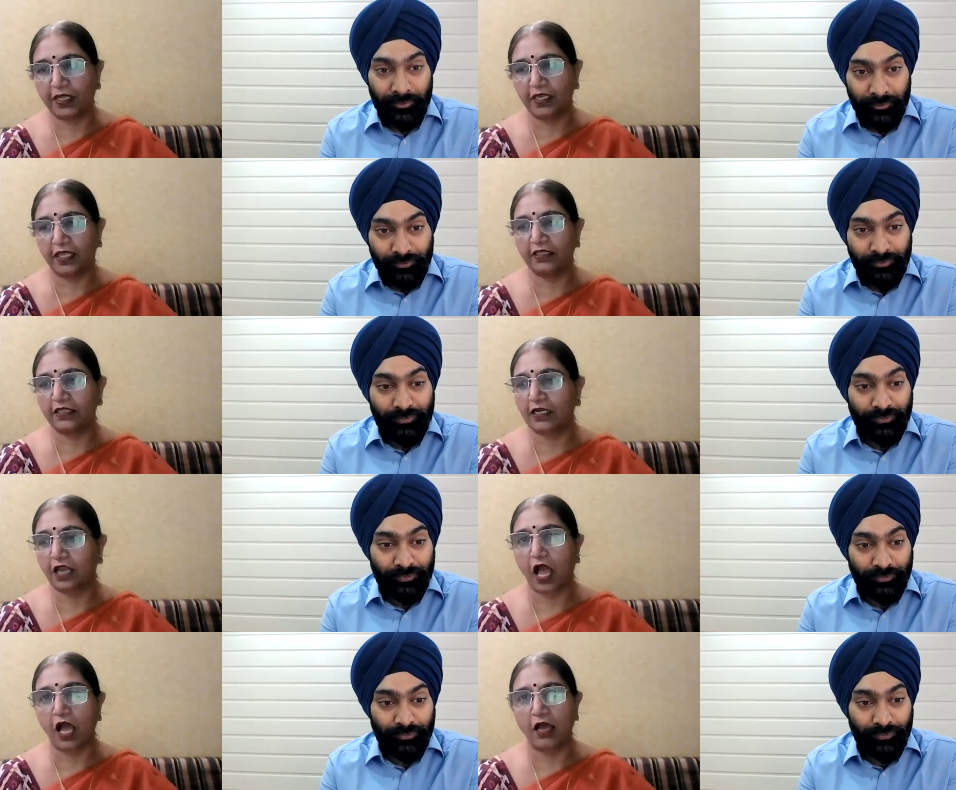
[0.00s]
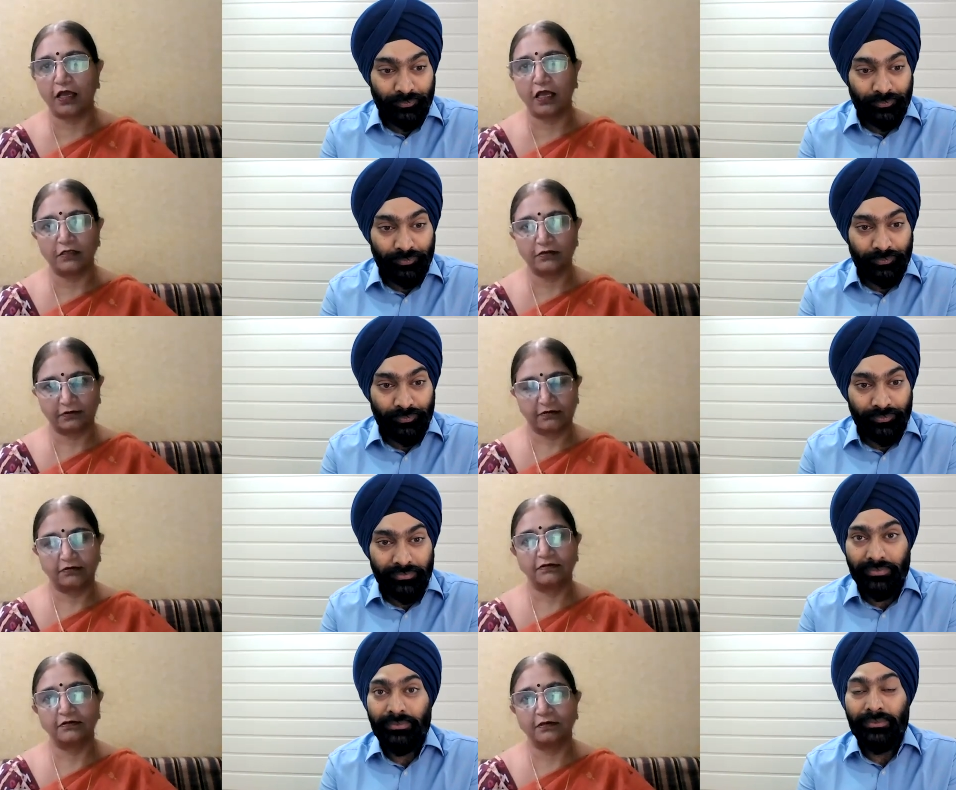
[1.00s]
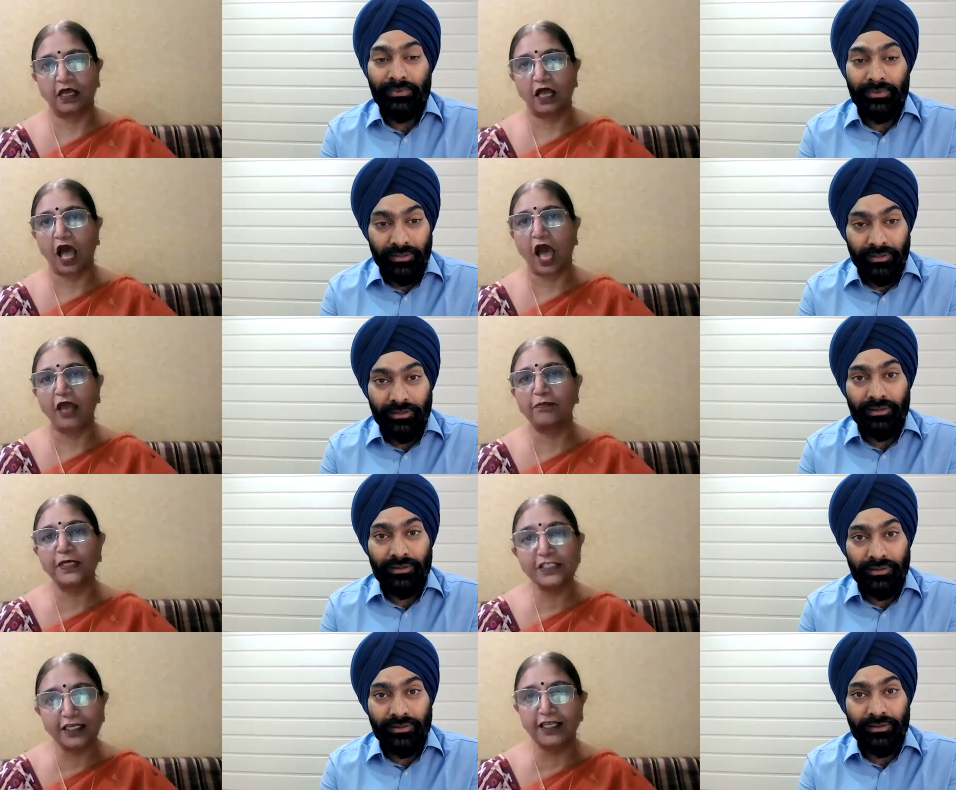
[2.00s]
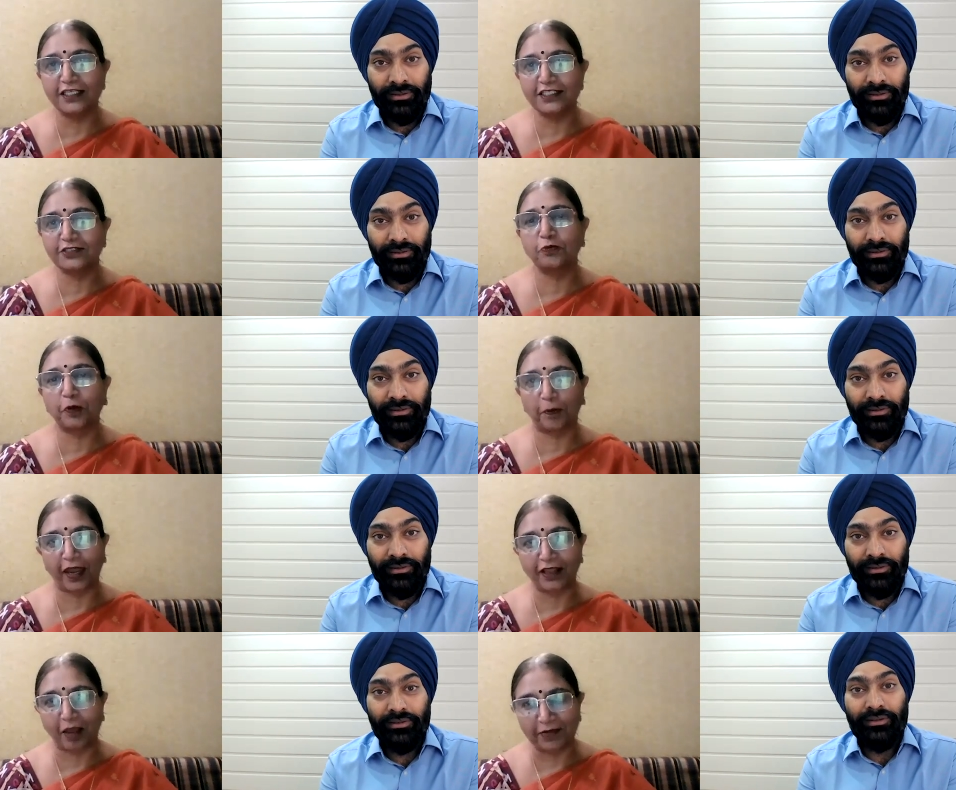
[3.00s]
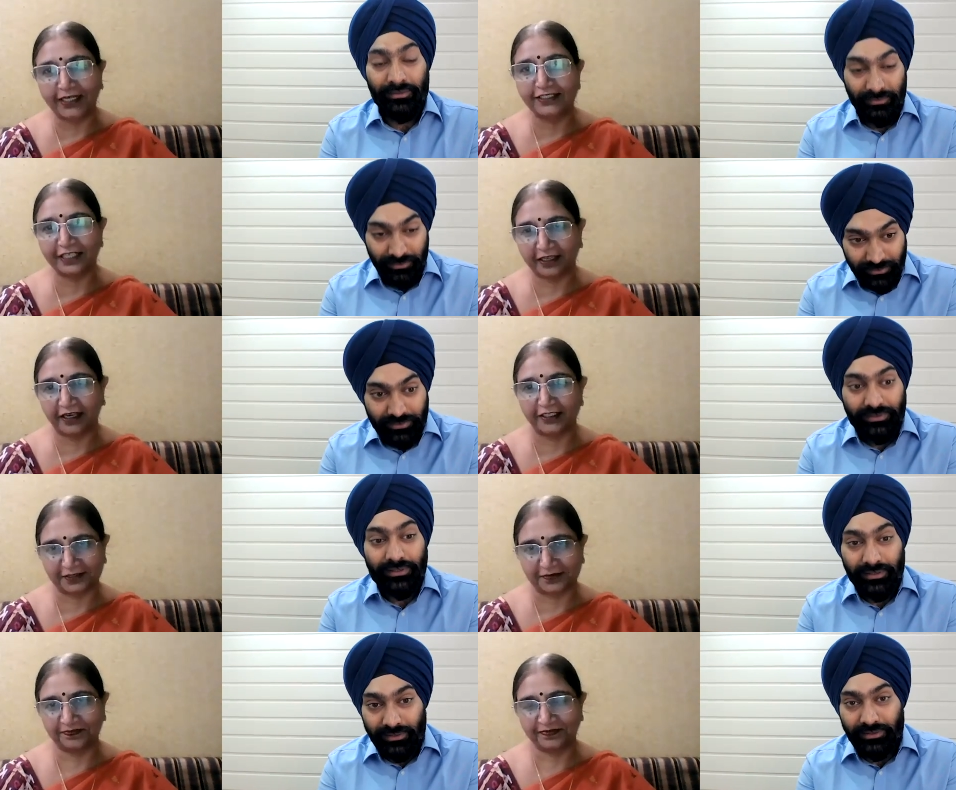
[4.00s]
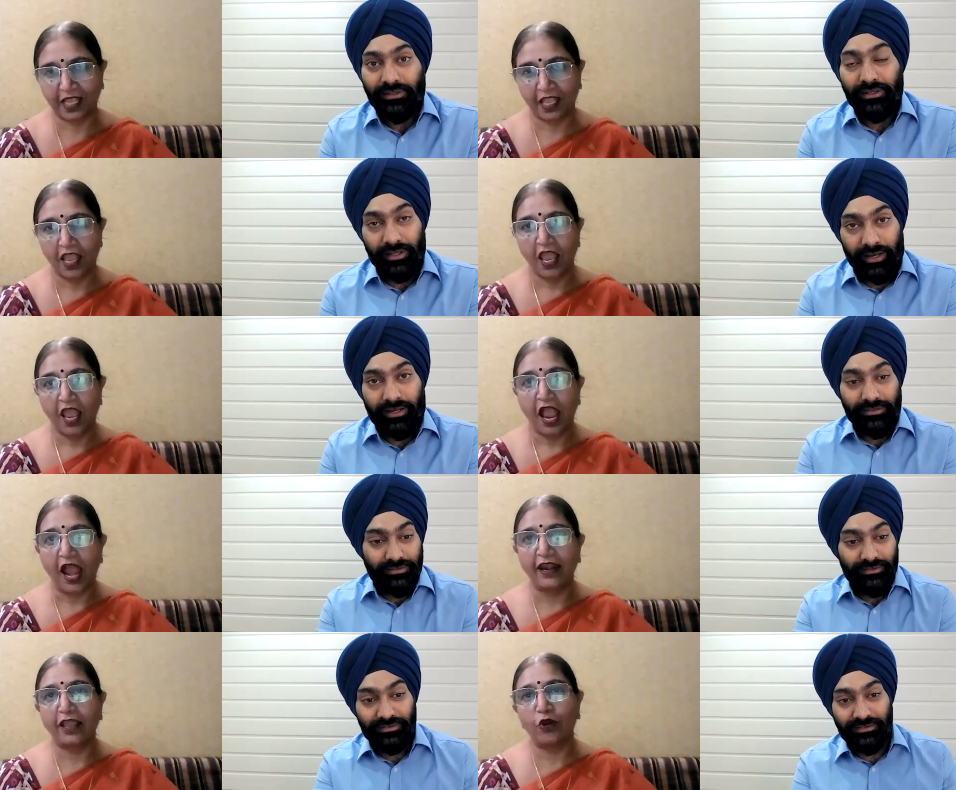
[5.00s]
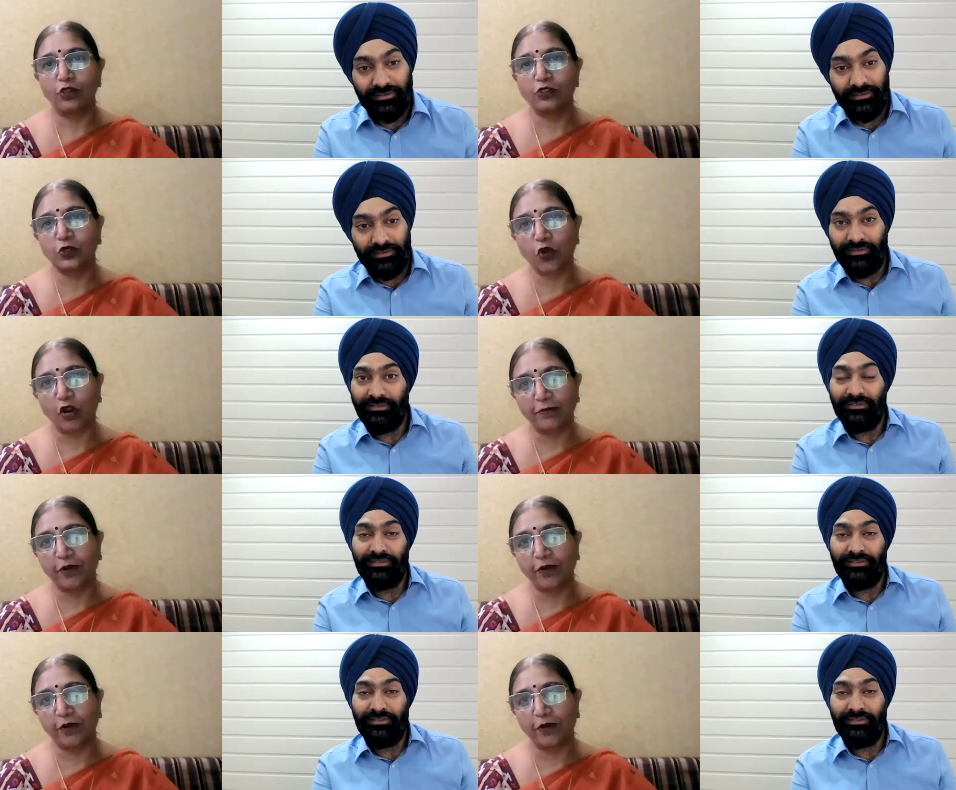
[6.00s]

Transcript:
Speaker 1: beginning, that uh, our mission is to prepare committed generation. And I also talked